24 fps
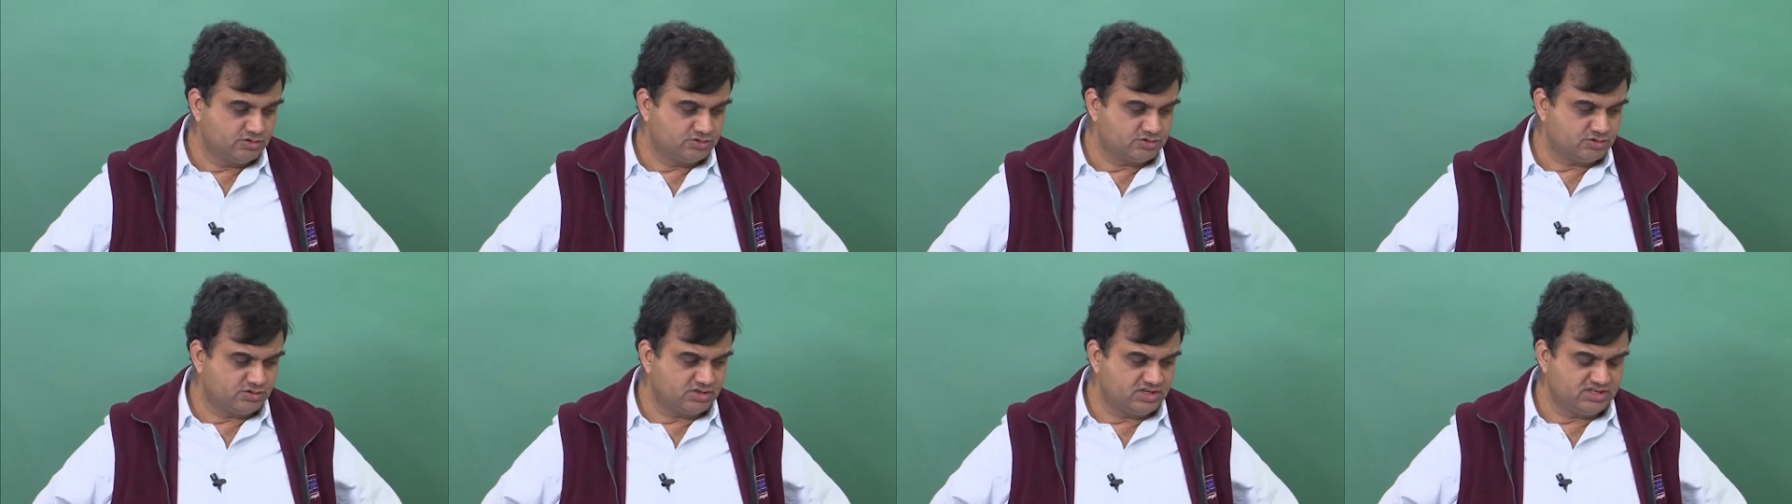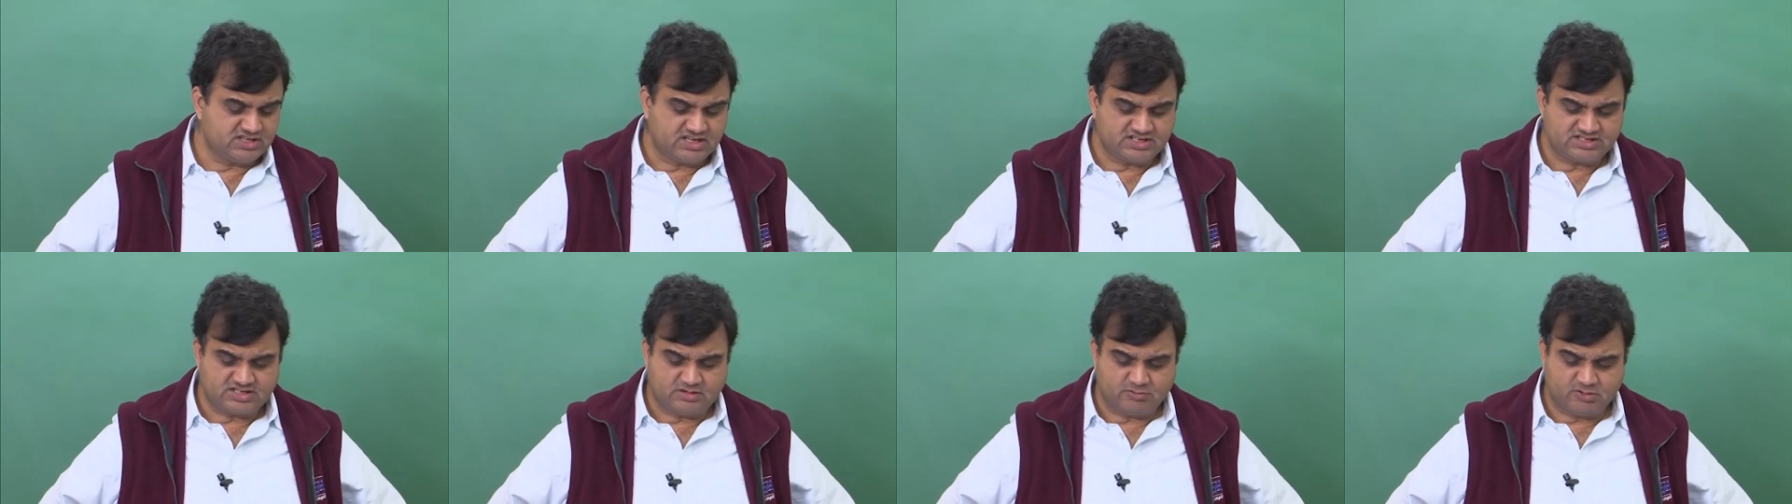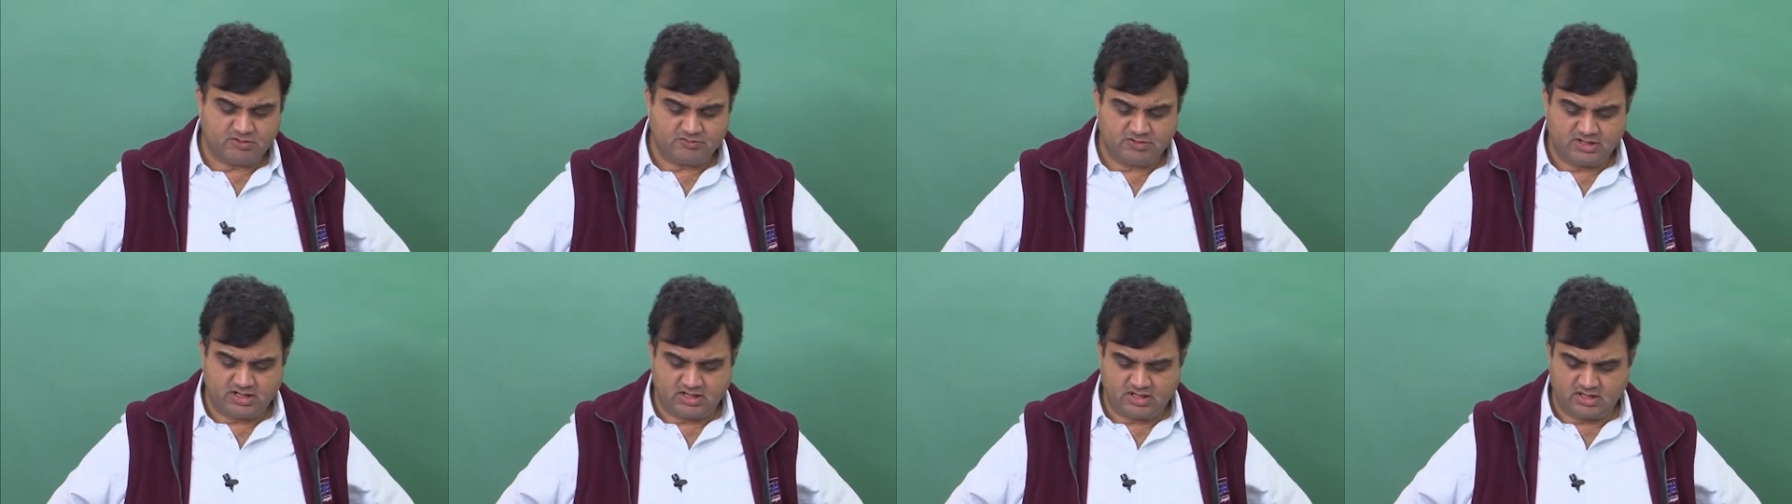So these are some
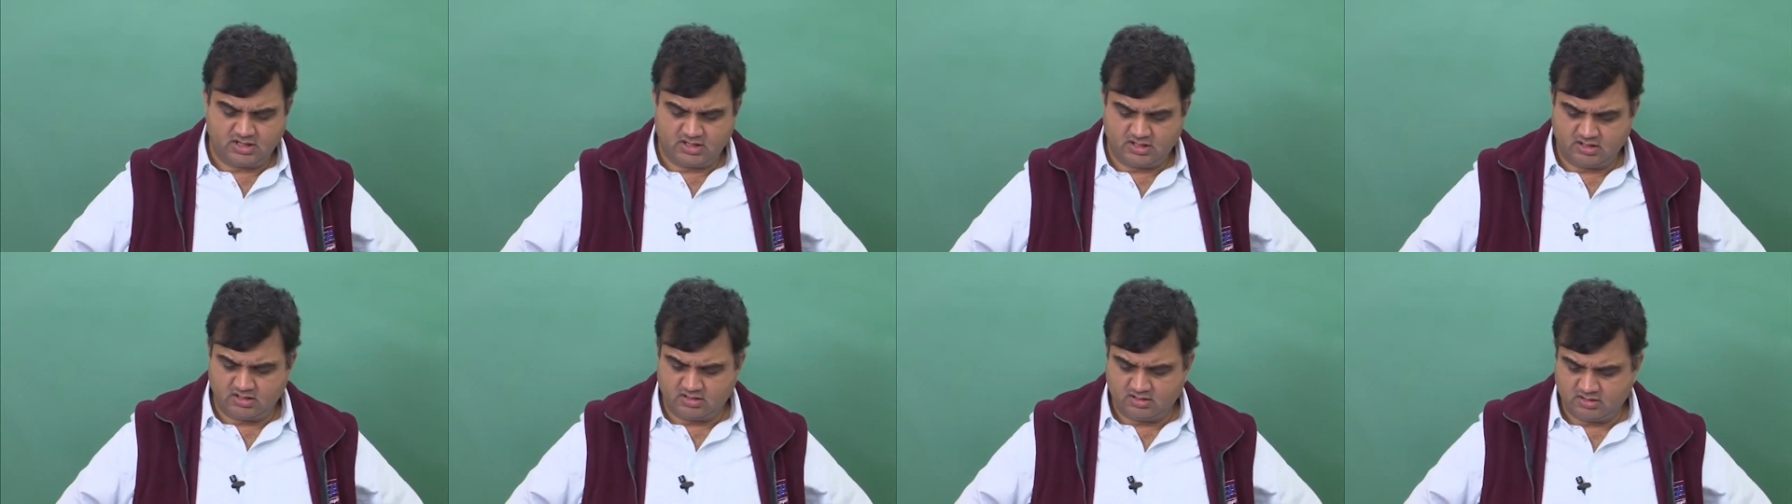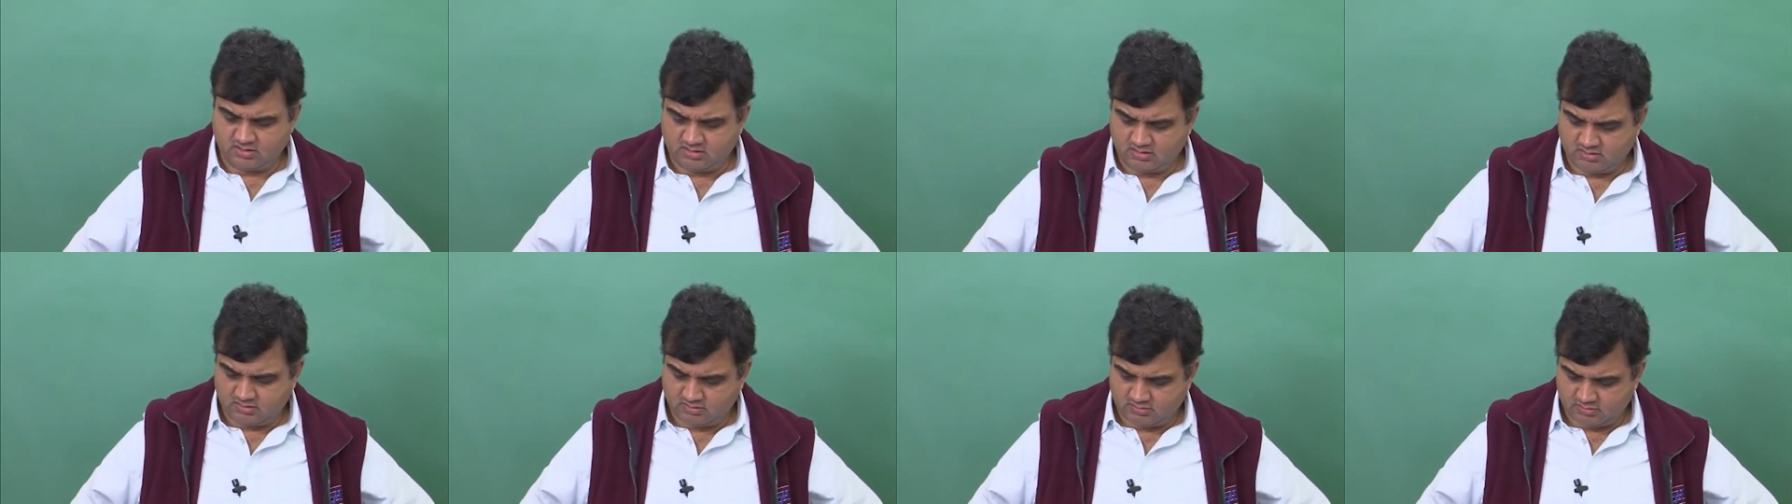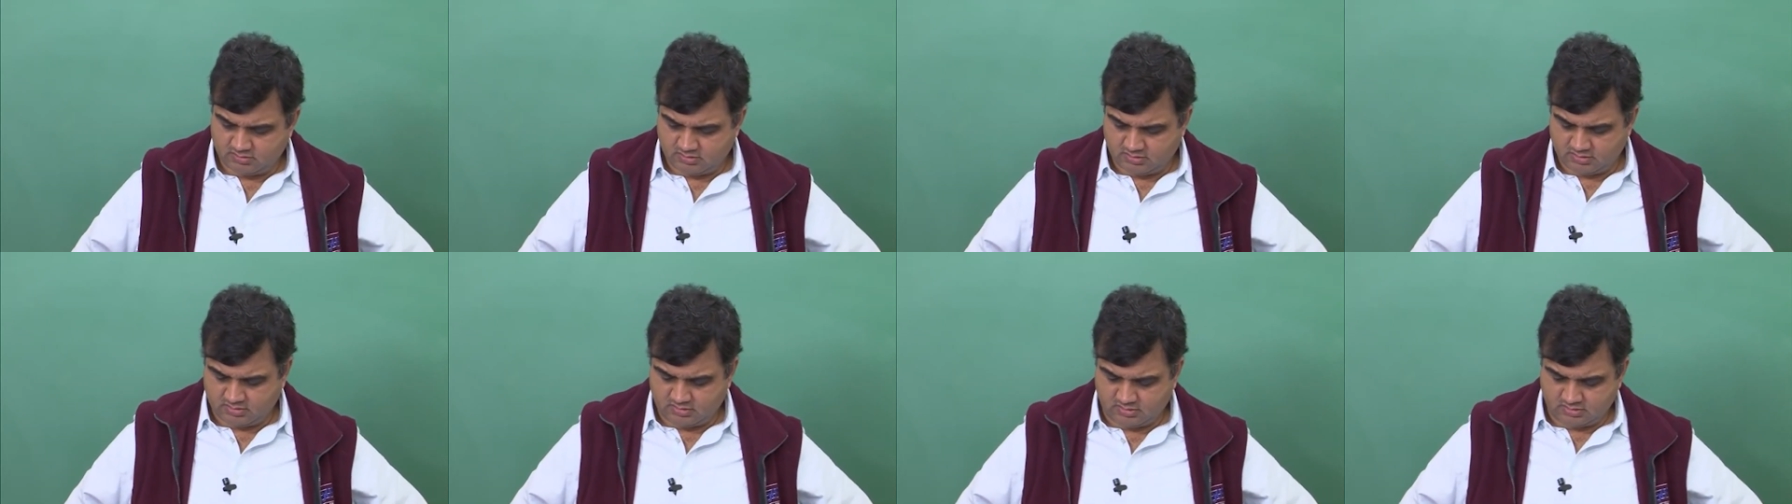of
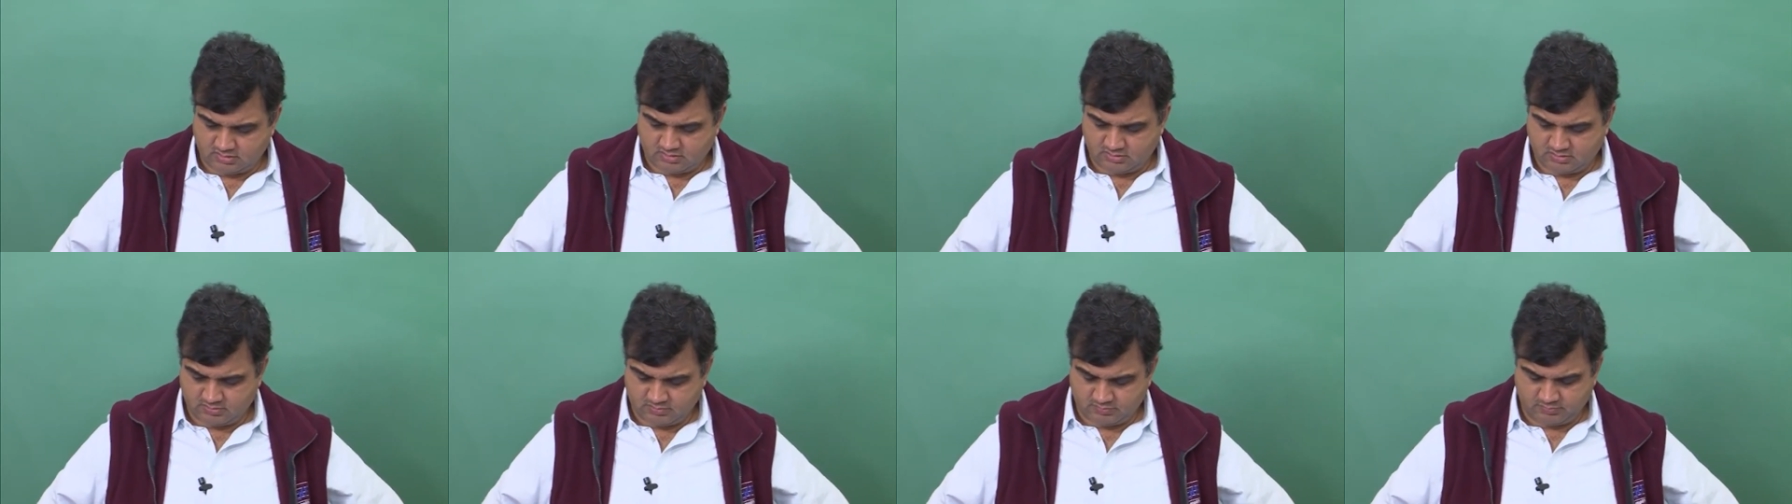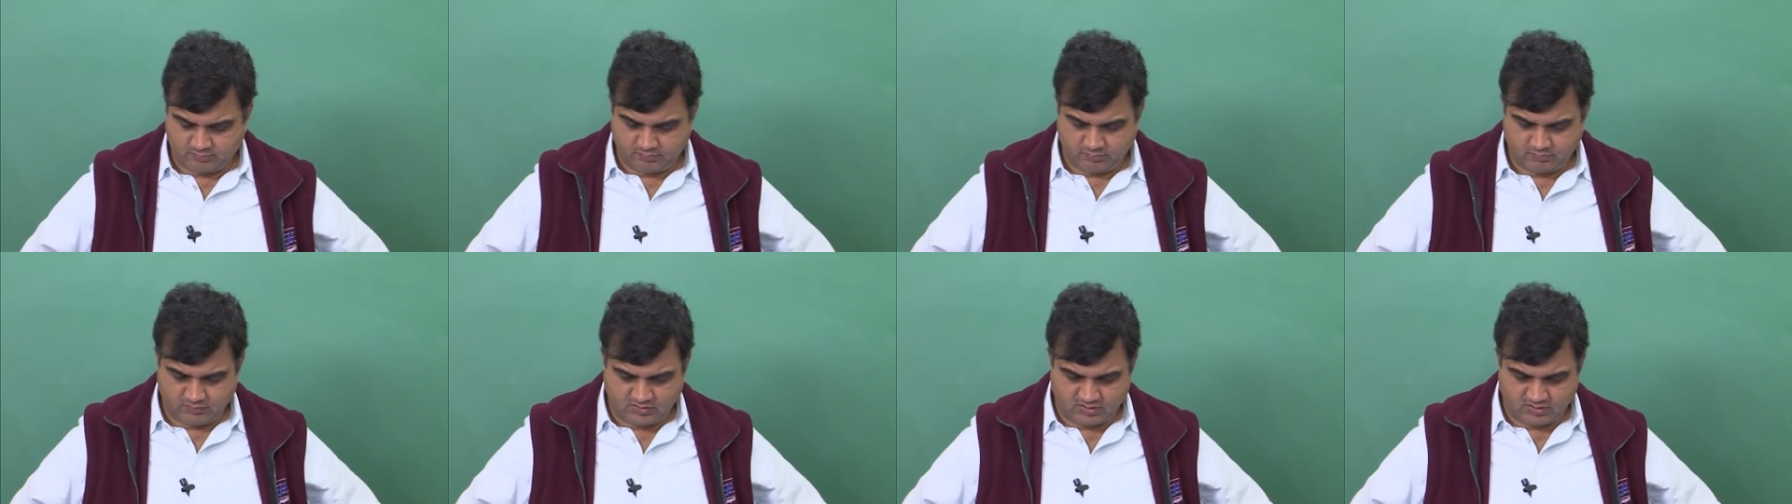the